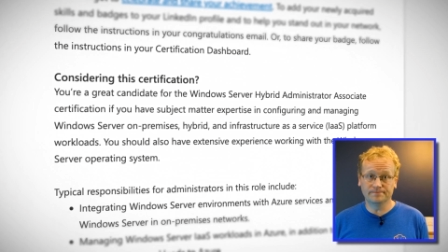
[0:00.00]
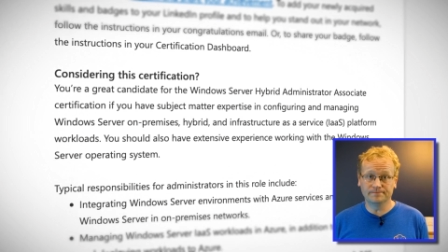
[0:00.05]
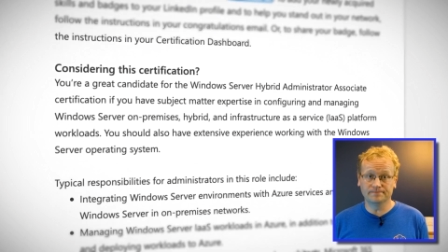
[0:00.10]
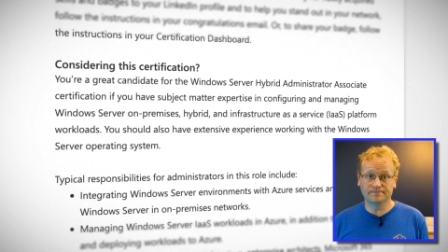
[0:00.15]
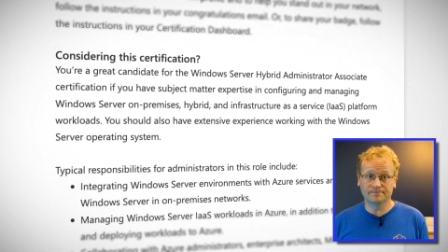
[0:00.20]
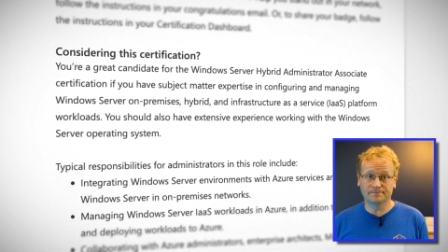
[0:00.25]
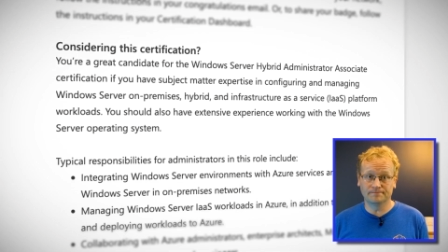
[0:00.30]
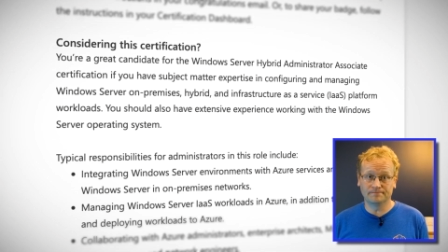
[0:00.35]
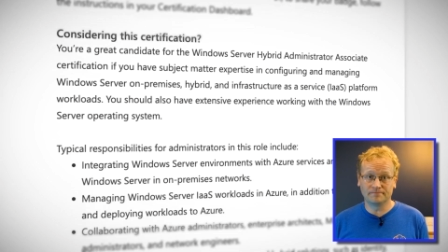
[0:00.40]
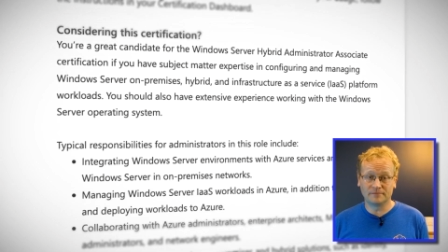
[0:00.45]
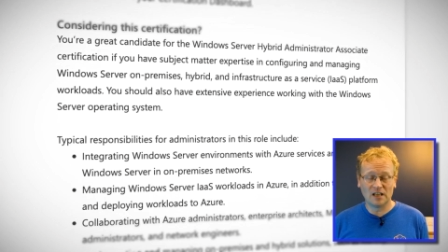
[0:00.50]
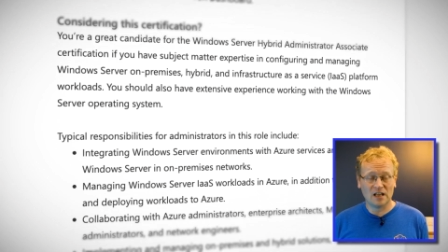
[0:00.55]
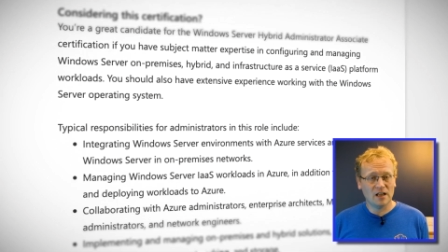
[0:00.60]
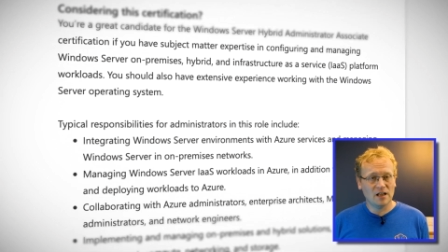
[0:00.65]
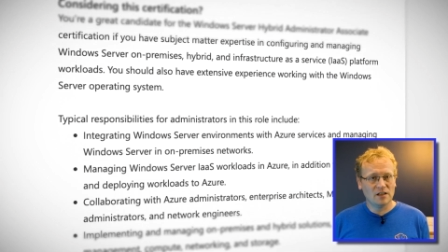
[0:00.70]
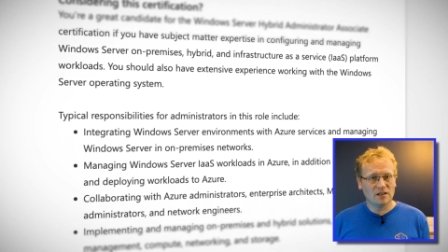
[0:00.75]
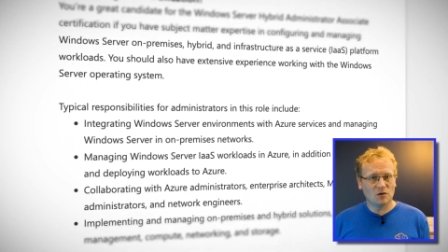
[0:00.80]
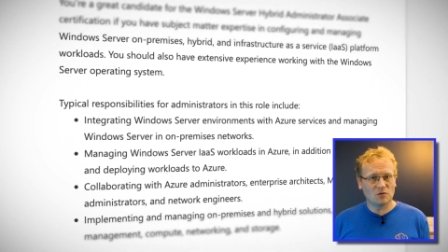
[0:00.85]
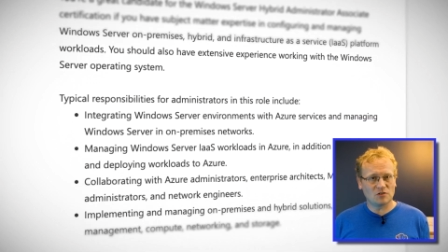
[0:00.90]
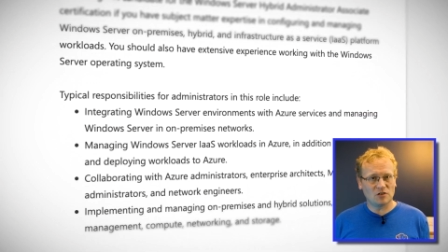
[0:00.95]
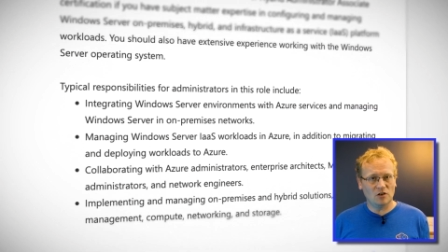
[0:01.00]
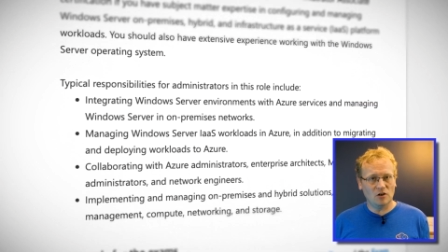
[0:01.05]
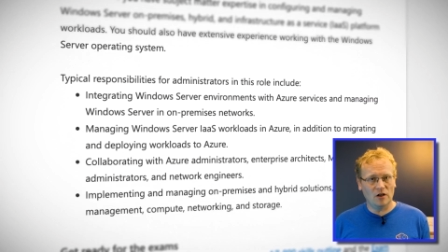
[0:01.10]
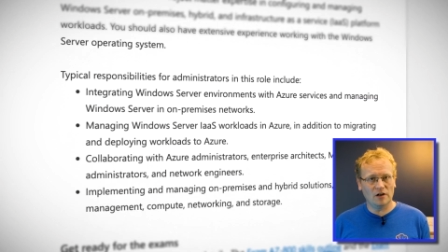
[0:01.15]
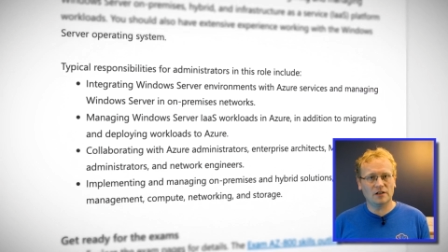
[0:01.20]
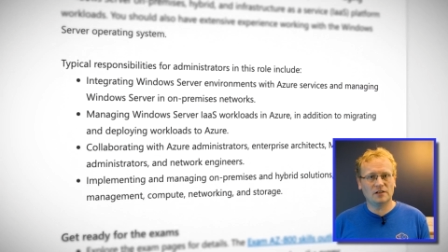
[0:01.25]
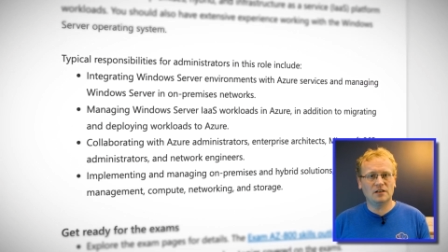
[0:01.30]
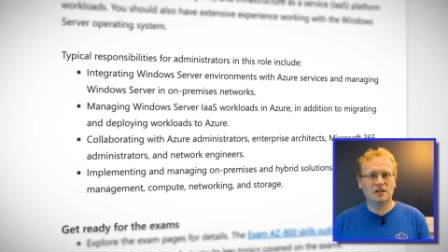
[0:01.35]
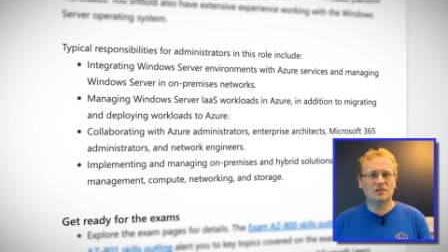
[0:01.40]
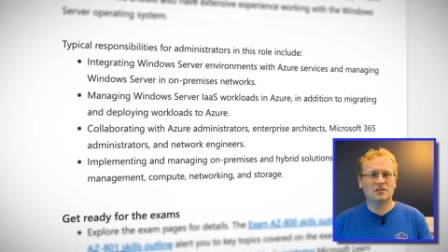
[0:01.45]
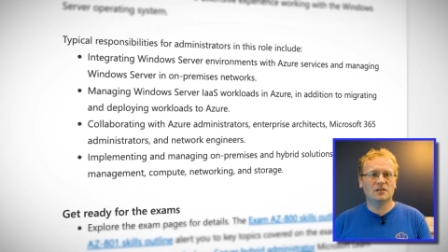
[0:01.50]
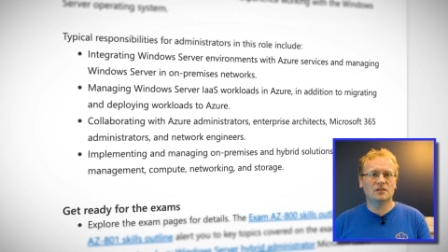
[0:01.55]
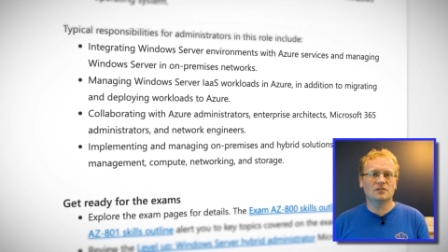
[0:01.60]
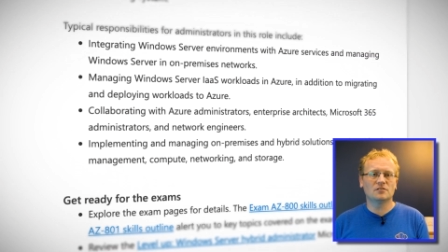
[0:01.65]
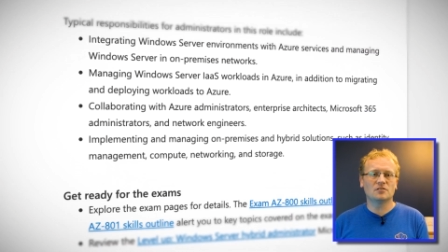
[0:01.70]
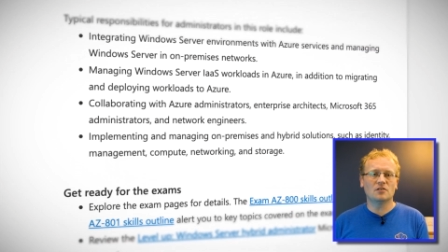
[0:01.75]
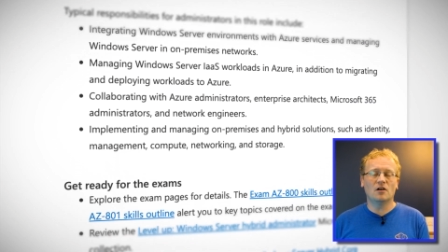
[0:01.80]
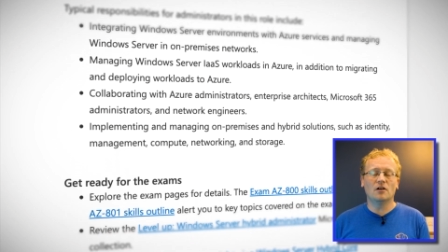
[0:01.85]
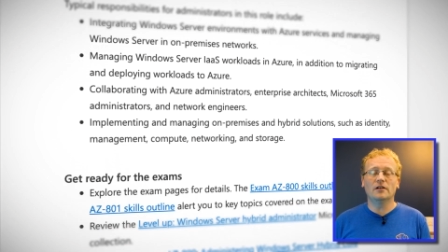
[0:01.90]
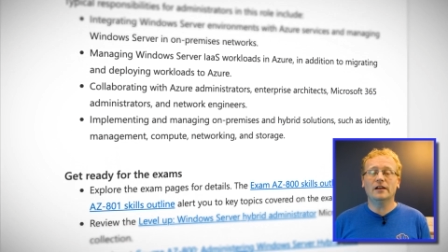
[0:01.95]
There was a lot of
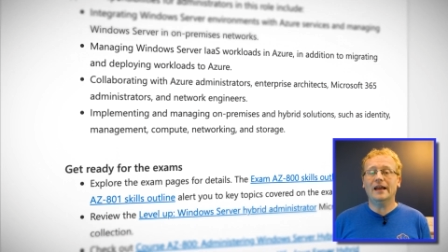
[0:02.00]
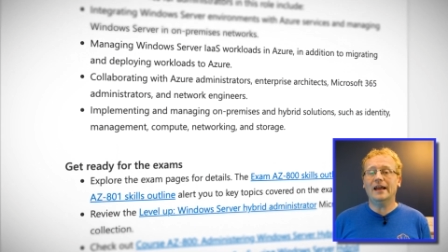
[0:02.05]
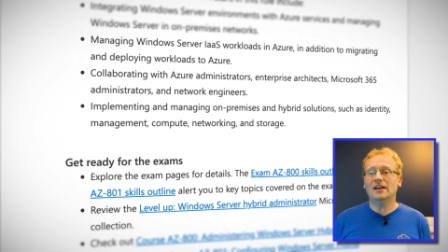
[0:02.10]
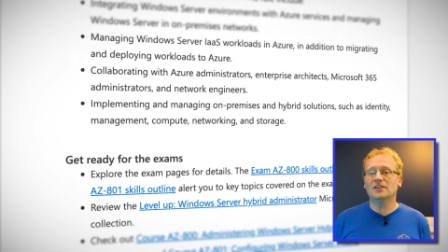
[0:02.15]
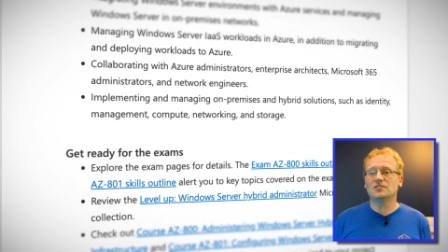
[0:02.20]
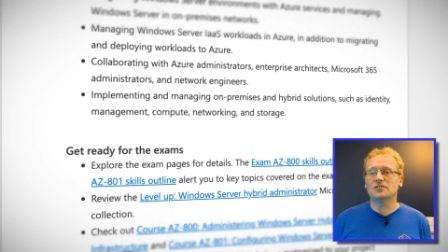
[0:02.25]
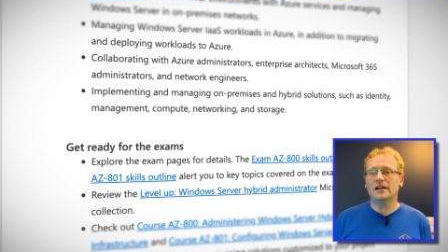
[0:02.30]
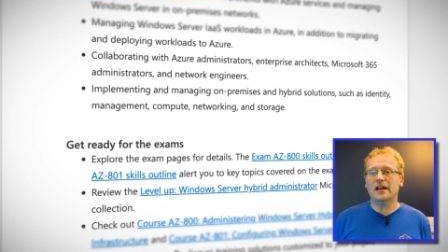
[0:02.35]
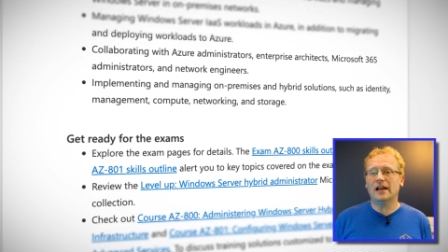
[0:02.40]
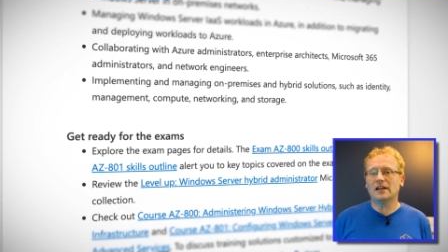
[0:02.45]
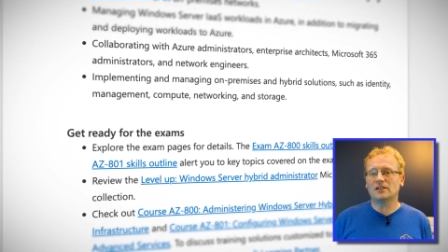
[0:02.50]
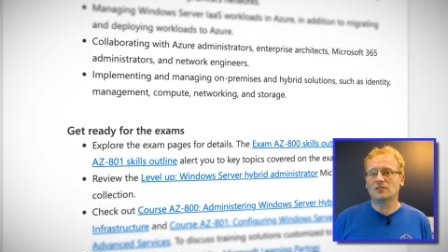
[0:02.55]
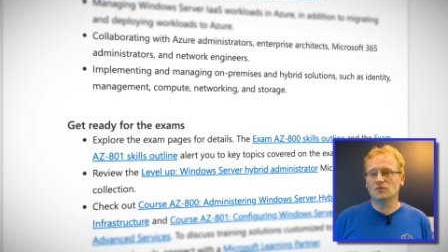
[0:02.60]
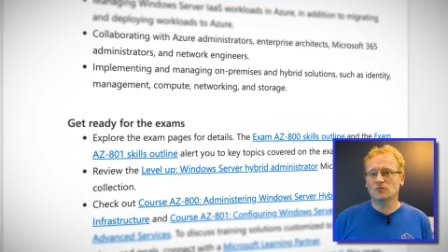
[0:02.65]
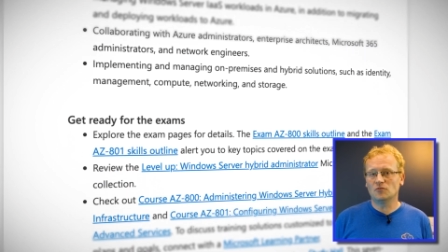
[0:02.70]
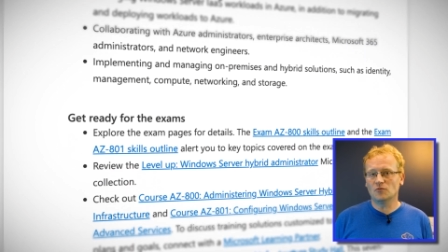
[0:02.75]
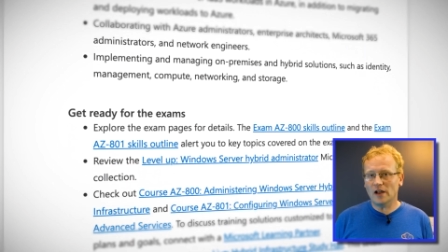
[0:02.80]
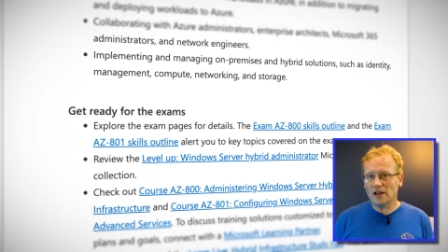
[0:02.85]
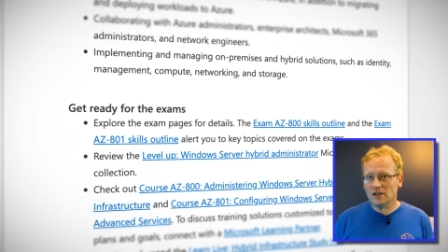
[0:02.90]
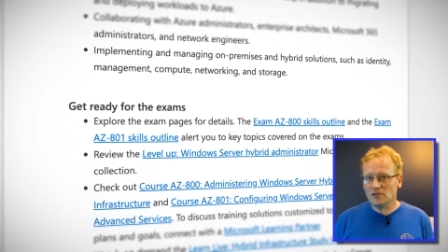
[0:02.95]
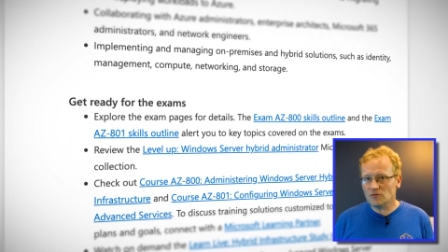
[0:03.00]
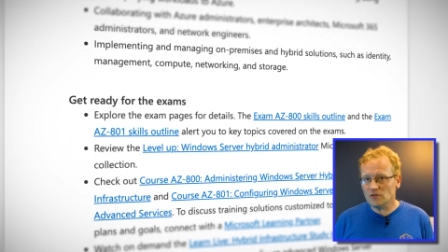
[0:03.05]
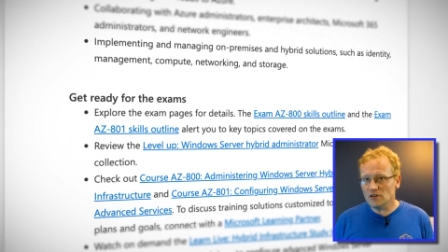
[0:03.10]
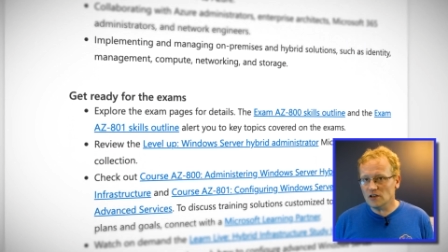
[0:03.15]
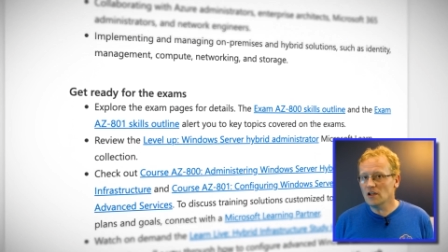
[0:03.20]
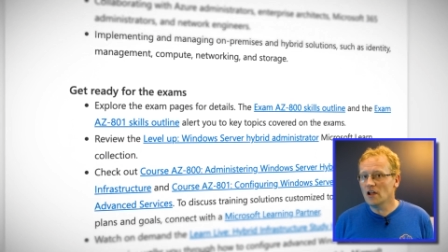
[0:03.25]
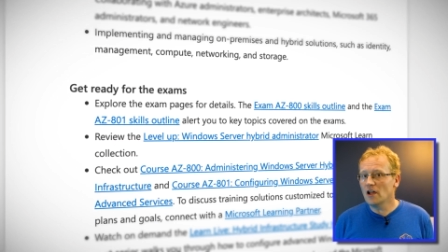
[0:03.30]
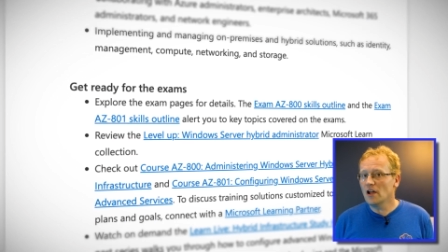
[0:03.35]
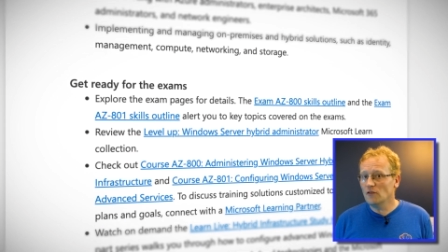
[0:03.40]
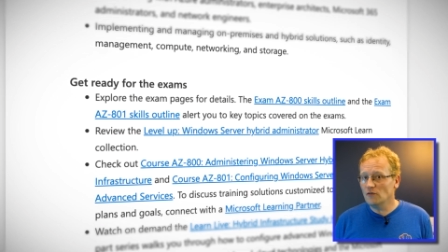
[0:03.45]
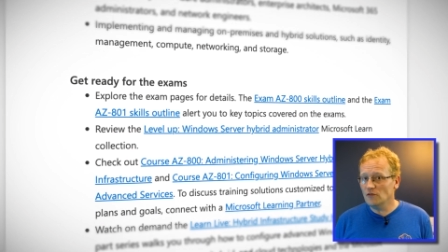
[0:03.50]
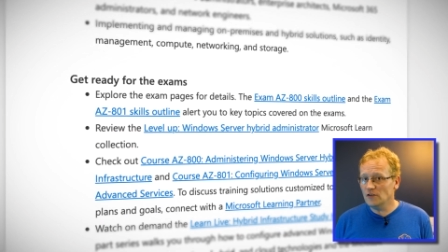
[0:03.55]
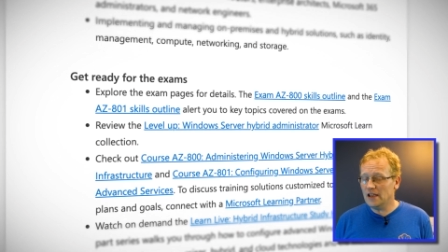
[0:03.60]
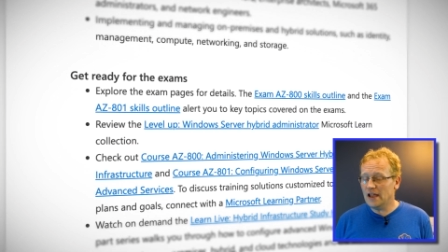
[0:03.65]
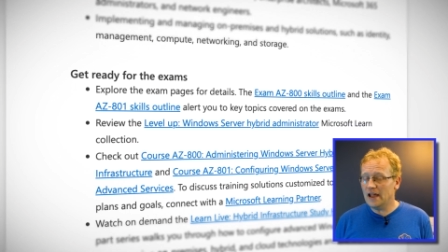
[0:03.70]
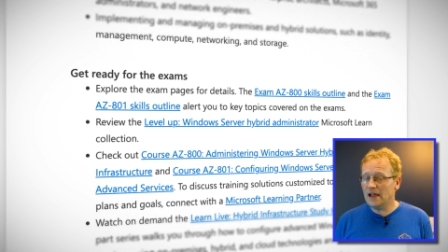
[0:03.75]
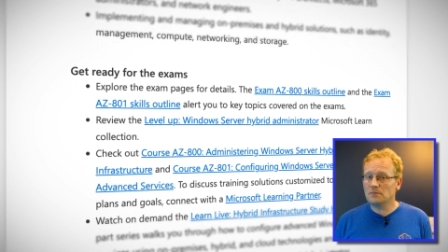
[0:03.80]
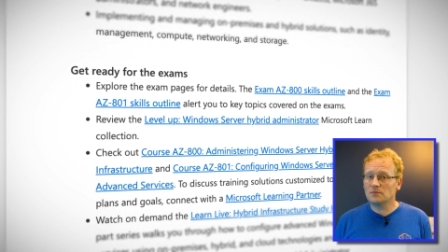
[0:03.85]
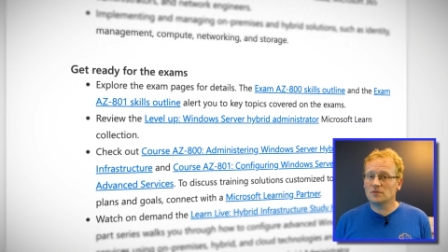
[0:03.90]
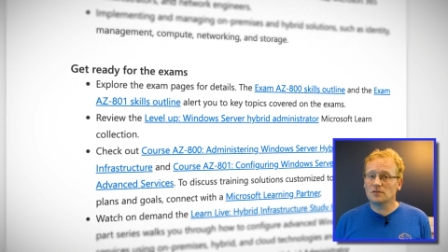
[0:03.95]
details on Azure Active Directory,
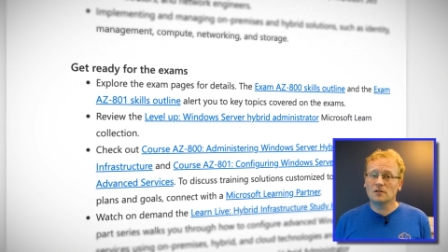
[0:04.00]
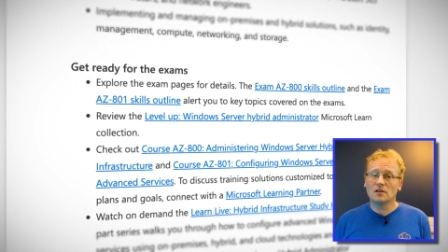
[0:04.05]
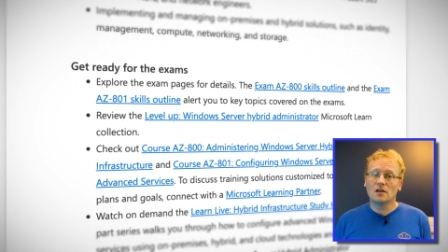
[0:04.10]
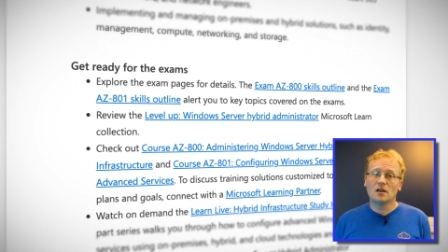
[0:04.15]
VM,